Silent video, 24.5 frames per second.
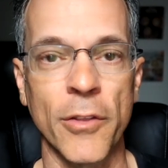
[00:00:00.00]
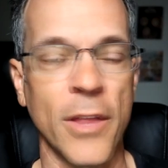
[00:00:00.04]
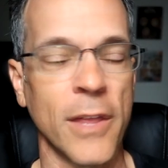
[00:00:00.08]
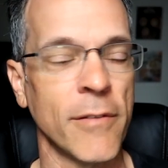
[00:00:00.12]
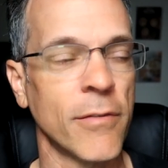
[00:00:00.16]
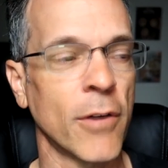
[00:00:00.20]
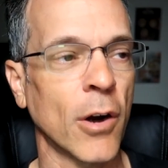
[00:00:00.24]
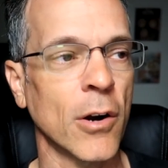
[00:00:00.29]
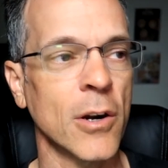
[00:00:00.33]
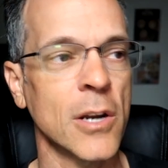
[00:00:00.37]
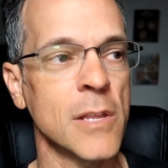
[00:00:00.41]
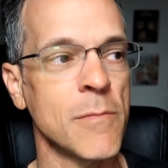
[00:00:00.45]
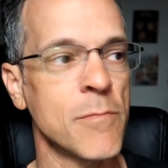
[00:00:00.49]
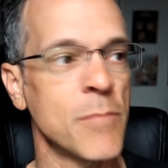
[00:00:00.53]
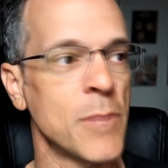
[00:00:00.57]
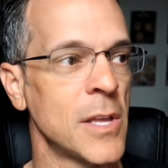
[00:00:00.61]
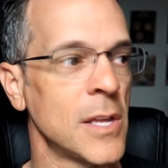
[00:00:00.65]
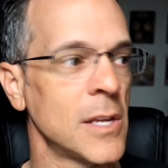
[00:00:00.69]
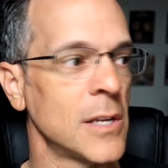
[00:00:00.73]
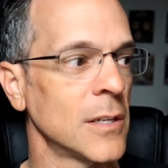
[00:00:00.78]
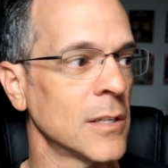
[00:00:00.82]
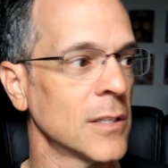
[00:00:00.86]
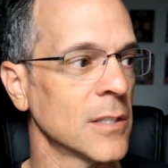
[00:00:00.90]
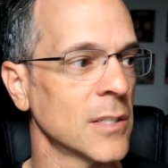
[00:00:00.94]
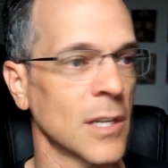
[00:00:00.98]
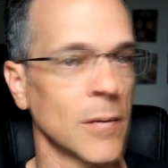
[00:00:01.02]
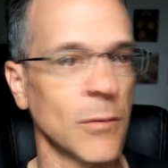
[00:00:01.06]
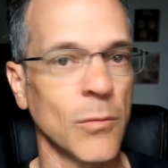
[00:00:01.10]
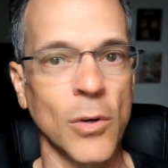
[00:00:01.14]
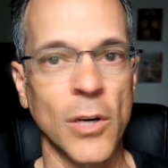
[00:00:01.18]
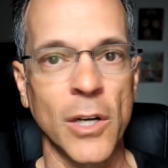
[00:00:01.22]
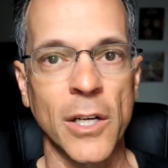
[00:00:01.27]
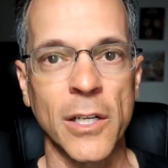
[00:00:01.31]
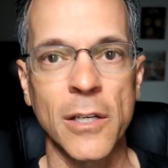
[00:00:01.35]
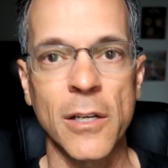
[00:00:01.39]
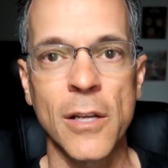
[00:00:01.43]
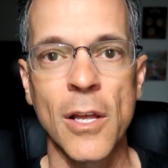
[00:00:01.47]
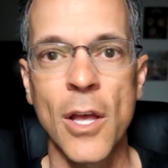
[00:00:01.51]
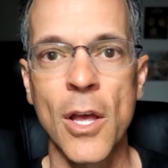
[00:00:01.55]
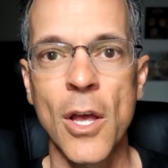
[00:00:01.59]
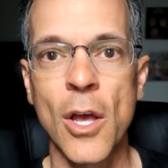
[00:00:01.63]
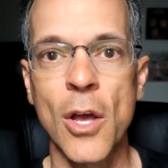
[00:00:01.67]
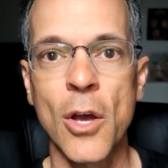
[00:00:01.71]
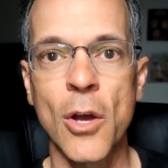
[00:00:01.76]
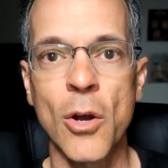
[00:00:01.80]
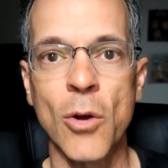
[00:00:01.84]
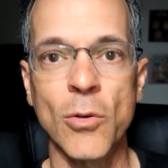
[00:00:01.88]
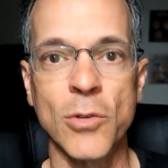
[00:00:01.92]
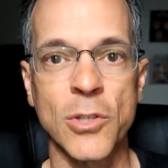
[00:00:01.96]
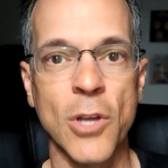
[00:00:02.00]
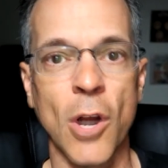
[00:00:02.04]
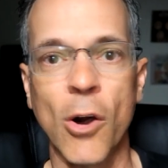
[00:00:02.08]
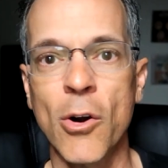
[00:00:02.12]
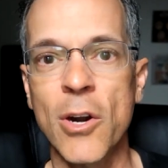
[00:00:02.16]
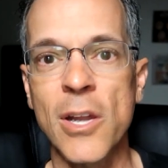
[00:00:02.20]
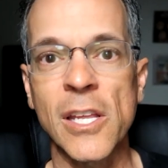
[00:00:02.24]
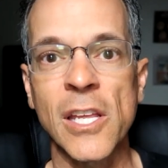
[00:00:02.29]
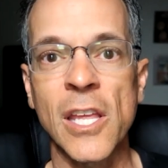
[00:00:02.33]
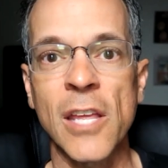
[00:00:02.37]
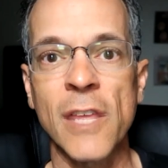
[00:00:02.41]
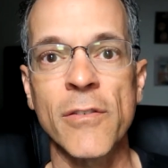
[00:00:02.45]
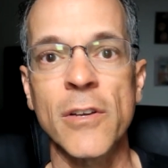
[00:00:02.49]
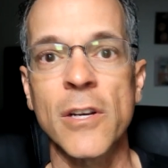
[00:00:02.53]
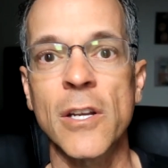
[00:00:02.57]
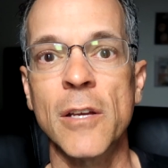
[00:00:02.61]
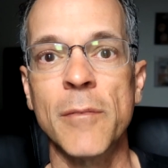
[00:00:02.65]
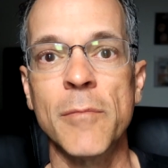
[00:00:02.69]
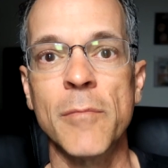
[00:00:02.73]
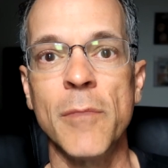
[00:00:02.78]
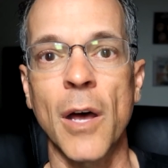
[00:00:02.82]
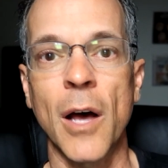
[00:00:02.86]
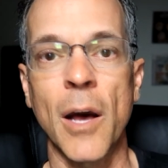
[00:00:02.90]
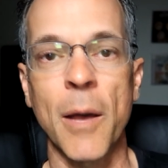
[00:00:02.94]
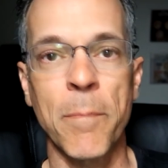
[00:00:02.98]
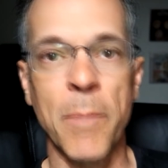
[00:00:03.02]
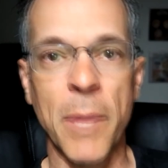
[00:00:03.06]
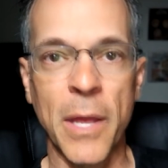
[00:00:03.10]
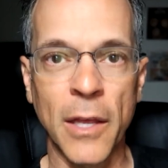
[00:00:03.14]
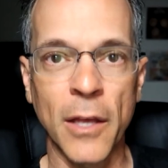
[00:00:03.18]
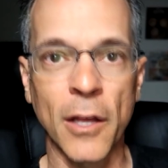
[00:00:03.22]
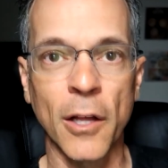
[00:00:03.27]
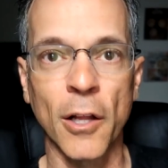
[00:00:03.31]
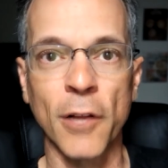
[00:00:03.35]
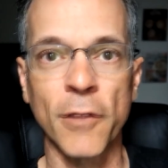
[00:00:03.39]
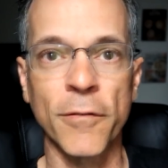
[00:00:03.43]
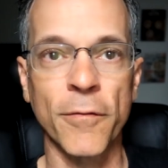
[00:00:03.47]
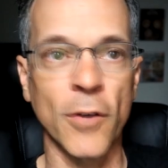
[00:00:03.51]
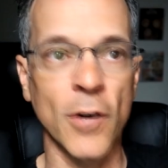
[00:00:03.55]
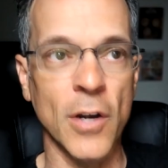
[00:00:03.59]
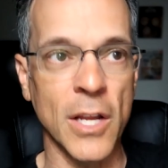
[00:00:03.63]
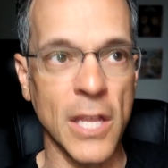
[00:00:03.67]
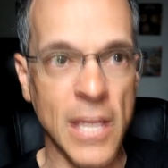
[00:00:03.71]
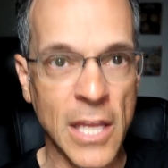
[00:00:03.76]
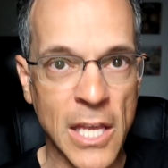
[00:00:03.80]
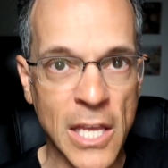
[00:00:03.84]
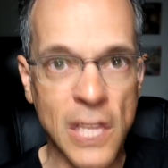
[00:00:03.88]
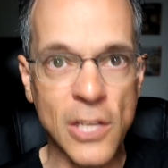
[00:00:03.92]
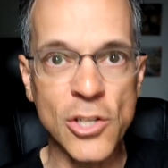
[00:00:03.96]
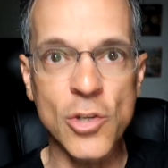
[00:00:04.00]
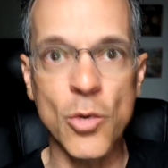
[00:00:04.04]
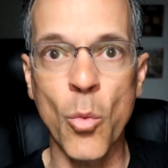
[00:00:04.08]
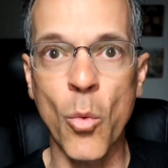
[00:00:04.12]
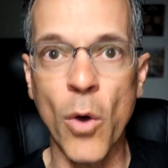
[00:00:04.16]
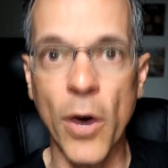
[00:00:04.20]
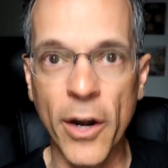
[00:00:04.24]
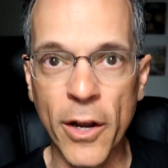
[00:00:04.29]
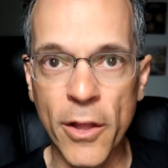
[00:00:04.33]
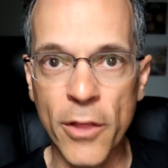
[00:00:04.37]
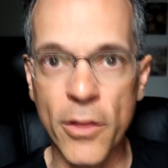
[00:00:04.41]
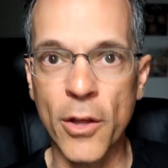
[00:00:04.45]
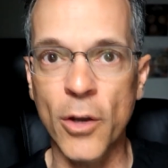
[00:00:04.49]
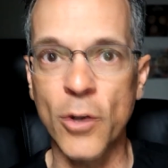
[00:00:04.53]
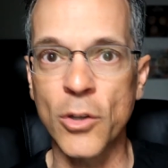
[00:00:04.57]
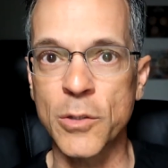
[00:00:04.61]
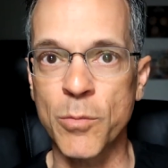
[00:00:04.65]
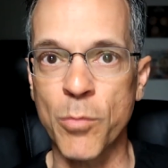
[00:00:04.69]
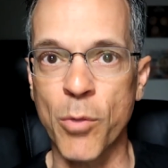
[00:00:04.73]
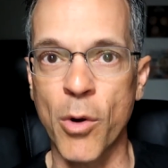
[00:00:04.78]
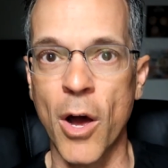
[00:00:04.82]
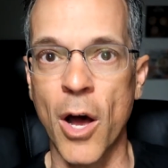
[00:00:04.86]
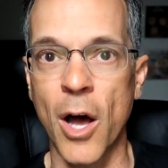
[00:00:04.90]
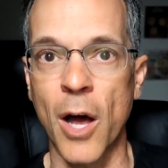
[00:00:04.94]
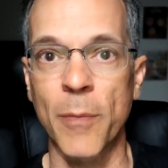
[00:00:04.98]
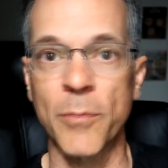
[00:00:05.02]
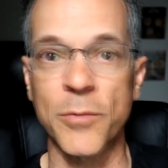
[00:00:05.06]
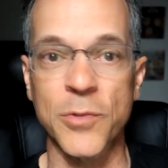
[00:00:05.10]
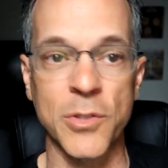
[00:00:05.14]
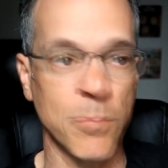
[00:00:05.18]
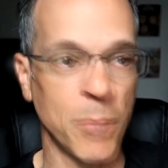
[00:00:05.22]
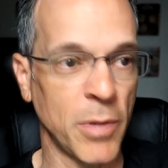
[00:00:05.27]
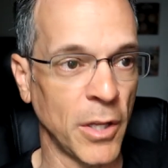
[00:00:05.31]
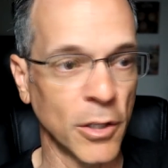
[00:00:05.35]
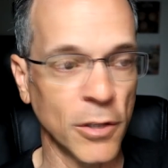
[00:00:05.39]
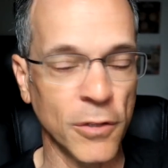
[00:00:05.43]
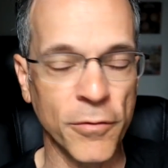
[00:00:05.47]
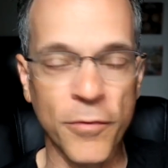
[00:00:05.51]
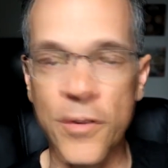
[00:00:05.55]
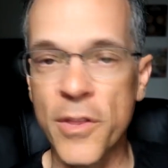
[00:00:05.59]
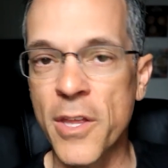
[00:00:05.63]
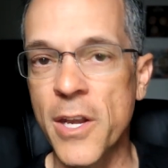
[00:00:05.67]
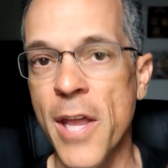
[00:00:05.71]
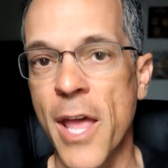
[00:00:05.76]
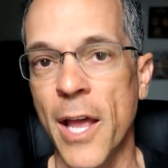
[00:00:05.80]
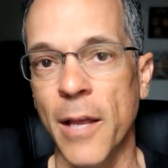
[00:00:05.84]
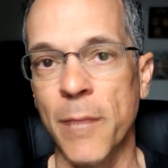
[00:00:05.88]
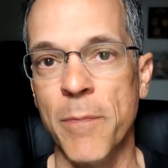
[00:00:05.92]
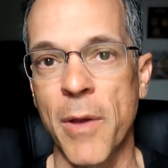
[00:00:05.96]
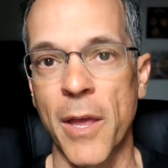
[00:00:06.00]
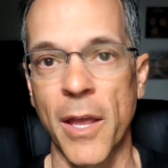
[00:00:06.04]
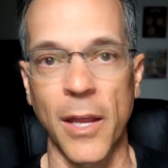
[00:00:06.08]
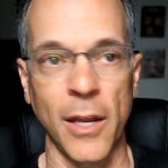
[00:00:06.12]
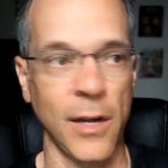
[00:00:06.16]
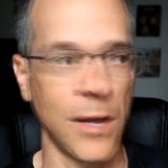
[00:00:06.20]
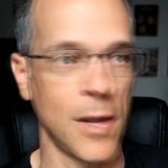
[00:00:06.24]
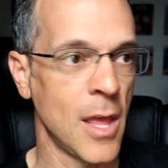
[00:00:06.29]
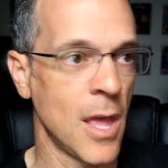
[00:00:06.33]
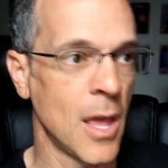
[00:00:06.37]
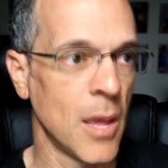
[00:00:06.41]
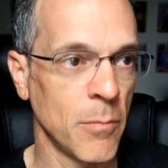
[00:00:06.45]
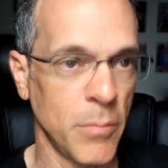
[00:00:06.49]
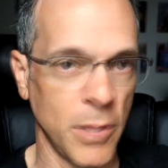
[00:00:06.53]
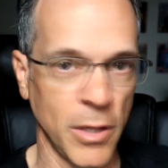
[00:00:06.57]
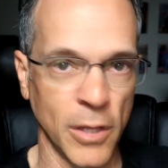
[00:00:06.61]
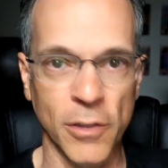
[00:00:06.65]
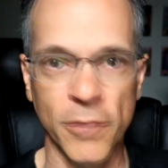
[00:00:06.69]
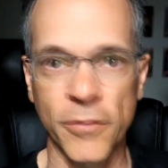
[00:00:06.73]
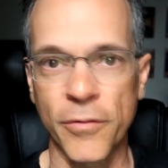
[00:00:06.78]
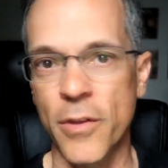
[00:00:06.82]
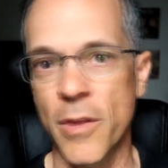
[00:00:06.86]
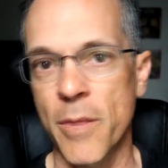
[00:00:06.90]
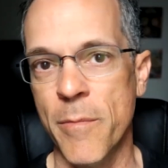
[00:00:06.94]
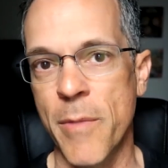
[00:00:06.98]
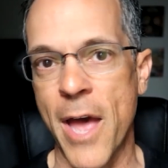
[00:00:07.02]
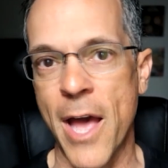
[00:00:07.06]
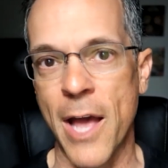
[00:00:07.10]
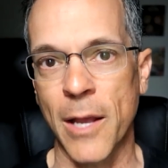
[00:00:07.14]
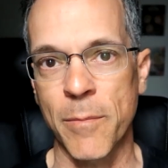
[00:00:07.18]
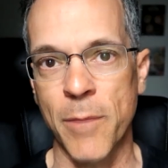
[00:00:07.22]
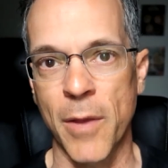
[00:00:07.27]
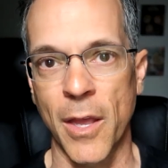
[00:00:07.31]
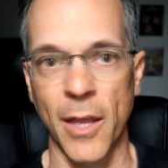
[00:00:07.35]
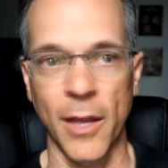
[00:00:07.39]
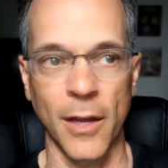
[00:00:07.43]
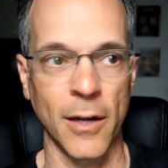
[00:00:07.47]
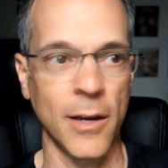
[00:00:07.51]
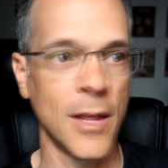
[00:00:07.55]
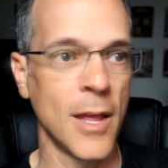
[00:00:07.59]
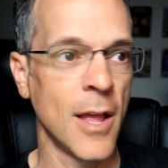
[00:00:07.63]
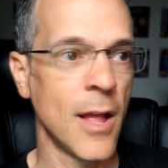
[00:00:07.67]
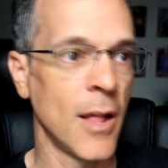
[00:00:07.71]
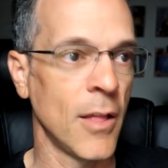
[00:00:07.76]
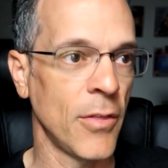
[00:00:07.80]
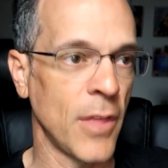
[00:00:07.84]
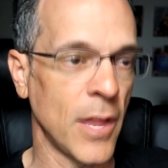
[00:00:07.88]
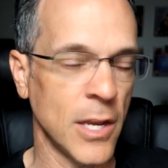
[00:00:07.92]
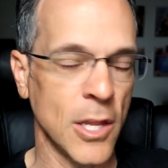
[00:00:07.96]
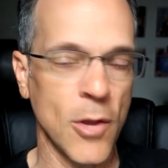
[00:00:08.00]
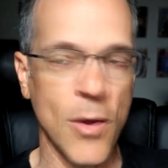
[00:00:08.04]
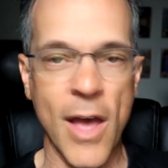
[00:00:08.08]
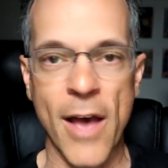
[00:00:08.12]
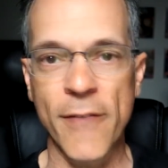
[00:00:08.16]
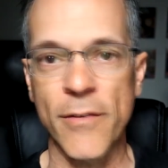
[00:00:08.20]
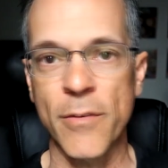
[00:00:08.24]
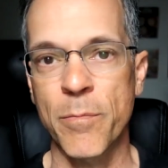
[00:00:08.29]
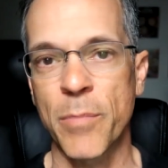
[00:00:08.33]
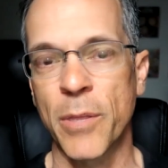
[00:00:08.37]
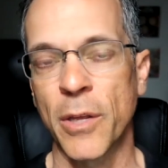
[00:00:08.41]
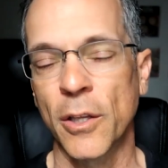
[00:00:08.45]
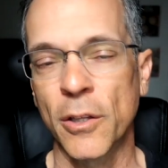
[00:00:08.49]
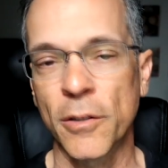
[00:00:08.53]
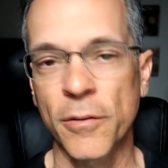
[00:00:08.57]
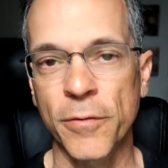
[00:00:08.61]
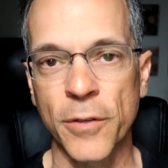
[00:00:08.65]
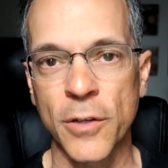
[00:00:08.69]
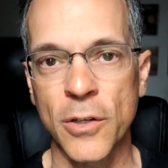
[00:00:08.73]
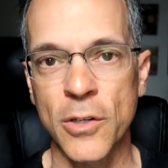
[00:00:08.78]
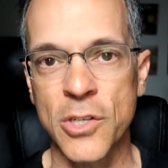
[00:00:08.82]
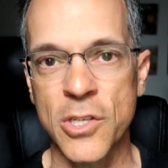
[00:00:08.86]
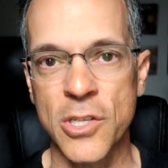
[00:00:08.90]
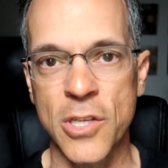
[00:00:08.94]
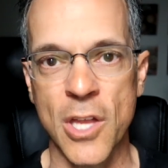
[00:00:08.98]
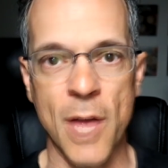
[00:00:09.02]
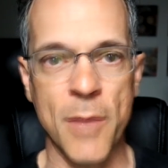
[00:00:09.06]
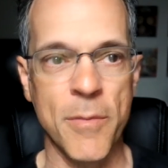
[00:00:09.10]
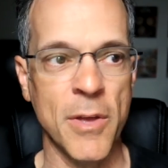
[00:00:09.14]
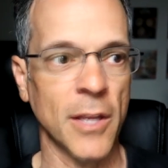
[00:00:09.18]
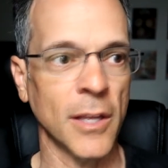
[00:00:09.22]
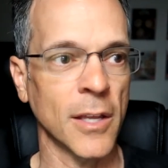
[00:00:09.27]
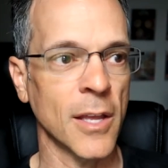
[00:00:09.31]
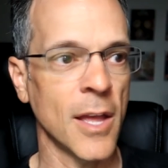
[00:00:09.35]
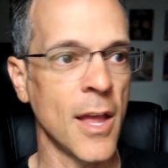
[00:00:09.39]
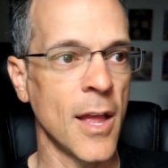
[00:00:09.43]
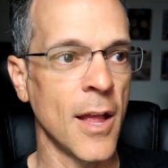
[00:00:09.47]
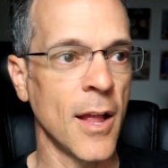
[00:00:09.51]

They've already been to someone who's already given them a pill for each one of those problems. Pill for the neck pain, pill for the back pain. Then you have a pill for your stomach.